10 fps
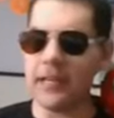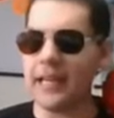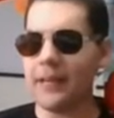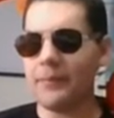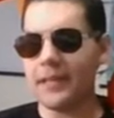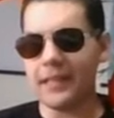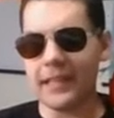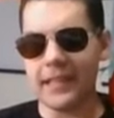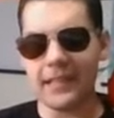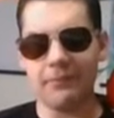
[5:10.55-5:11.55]
happened like
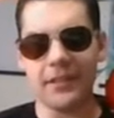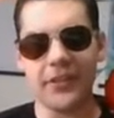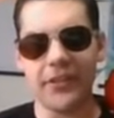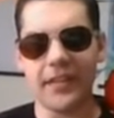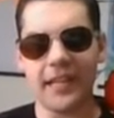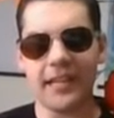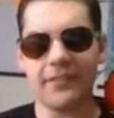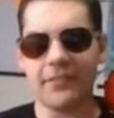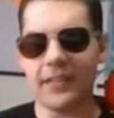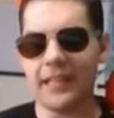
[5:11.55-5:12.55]
in the middle of the night
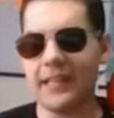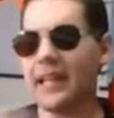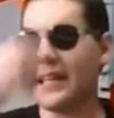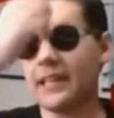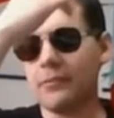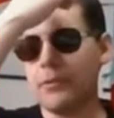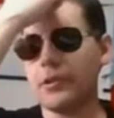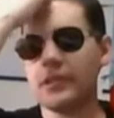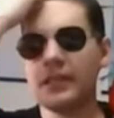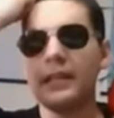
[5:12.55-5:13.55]
when I like
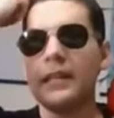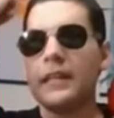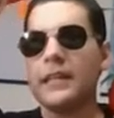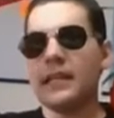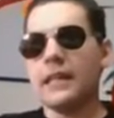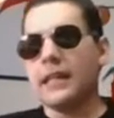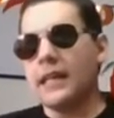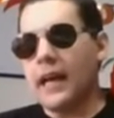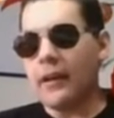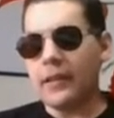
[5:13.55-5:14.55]
woke.
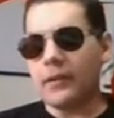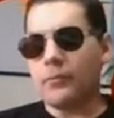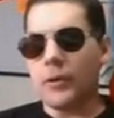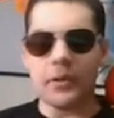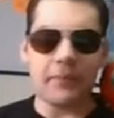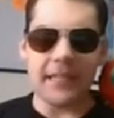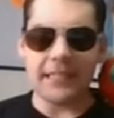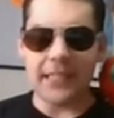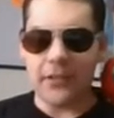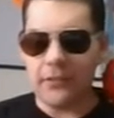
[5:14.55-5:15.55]
I like woke
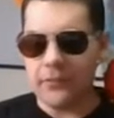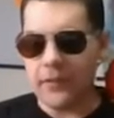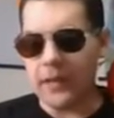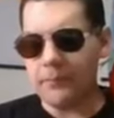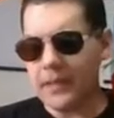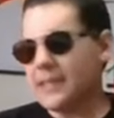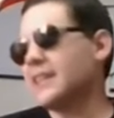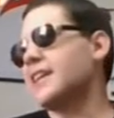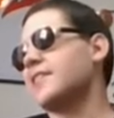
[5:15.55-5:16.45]
myself up. No,